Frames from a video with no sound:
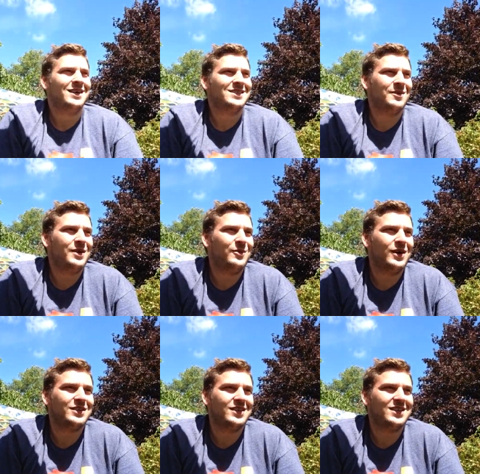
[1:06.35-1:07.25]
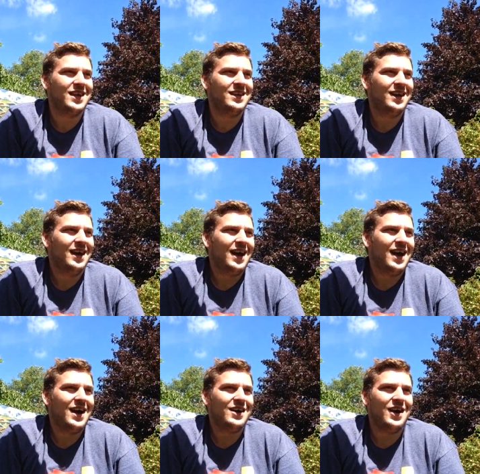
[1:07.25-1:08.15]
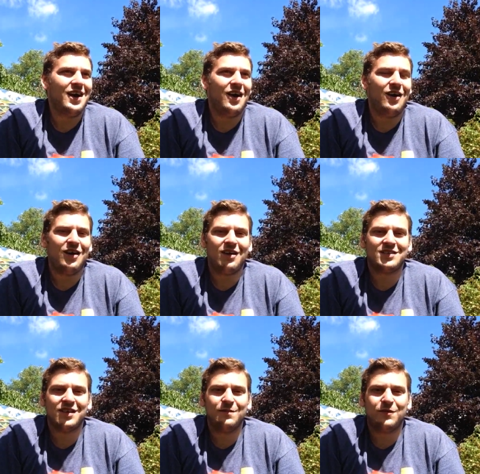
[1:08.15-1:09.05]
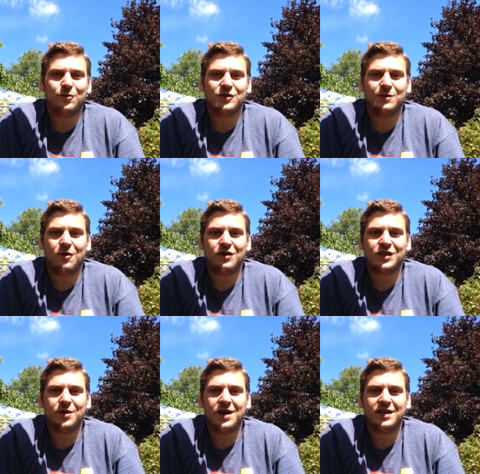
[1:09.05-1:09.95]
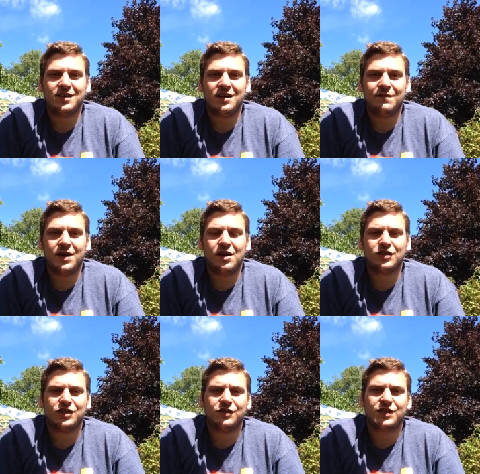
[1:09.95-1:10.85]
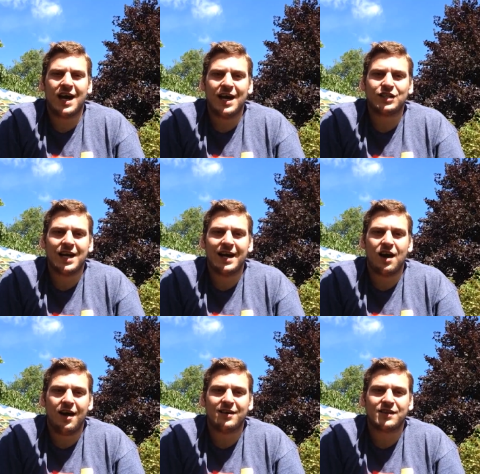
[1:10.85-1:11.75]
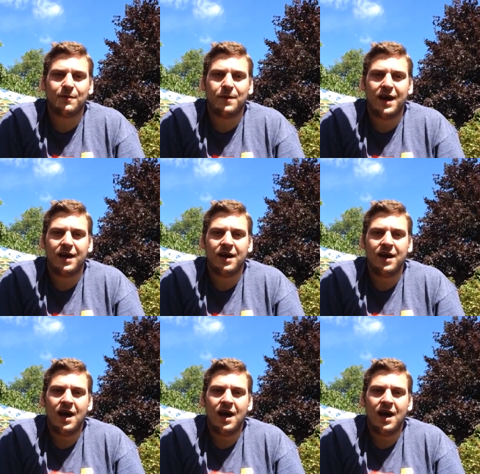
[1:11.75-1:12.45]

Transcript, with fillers: Send me questions in and uh, I'll answer them for tomorrow's Q and A Sunday video. Just use the hashtag Ask The Pig.